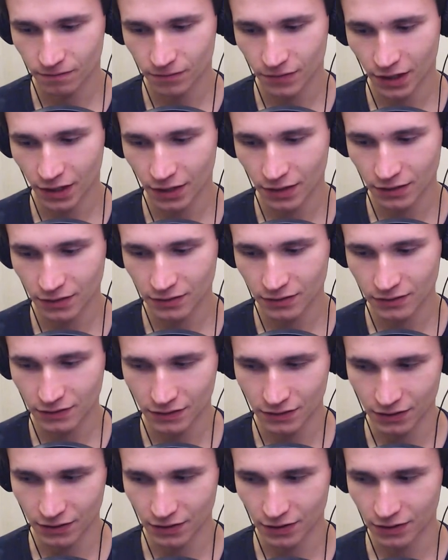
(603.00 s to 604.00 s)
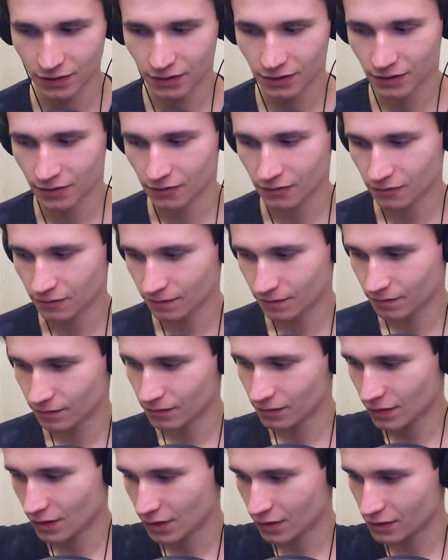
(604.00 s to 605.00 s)
and uh,
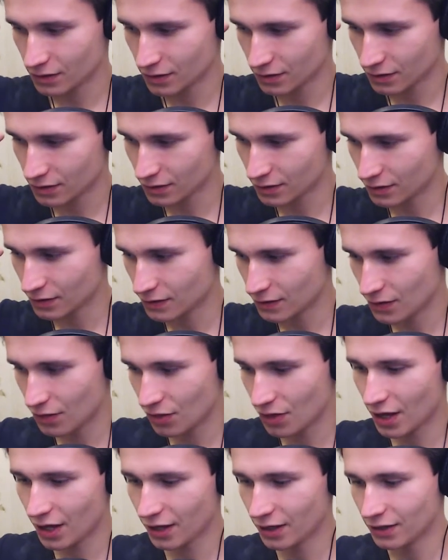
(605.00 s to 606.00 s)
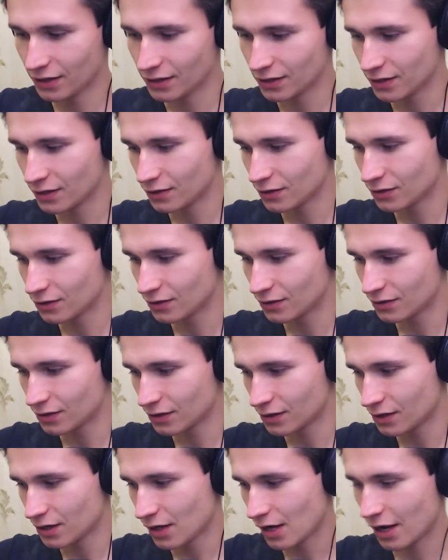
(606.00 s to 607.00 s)
they
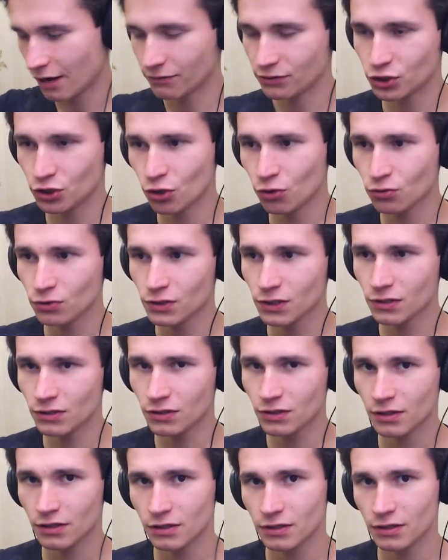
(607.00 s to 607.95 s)
have chosen